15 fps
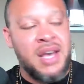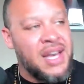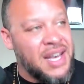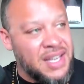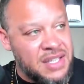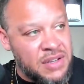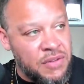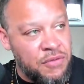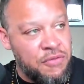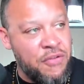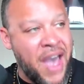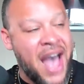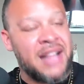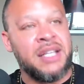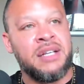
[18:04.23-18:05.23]
It's a
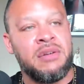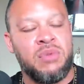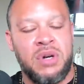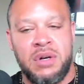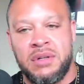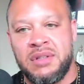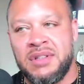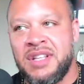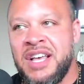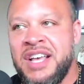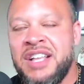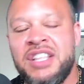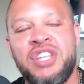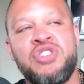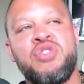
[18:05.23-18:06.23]
valid, well,
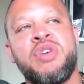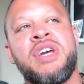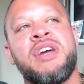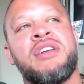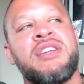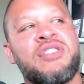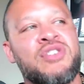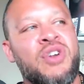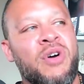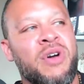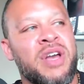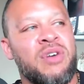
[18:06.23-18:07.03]
did you hear this story?